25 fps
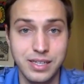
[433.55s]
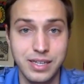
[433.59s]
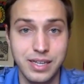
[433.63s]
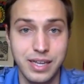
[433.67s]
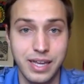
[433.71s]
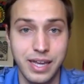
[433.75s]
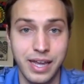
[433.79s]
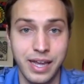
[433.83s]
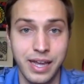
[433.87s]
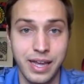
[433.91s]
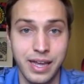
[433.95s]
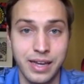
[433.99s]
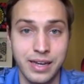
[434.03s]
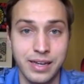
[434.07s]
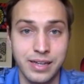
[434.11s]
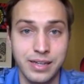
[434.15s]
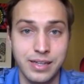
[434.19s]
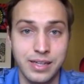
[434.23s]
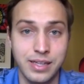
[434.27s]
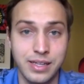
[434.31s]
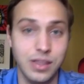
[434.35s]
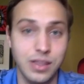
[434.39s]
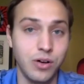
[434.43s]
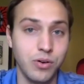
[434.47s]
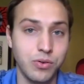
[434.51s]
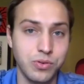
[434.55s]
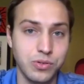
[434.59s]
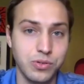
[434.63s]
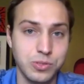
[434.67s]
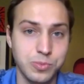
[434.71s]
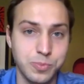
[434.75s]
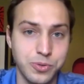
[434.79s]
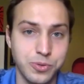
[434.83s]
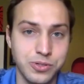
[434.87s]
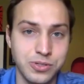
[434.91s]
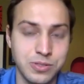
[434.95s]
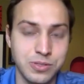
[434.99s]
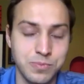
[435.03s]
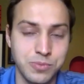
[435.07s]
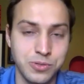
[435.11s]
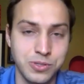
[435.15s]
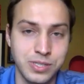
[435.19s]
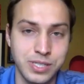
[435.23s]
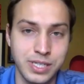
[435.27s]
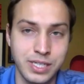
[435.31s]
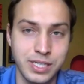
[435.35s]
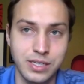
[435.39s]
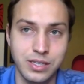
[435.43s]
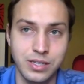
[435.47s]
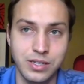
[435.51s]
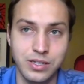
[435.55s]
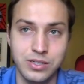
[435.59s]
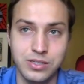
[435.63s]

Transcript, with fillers: and in local sports in particular.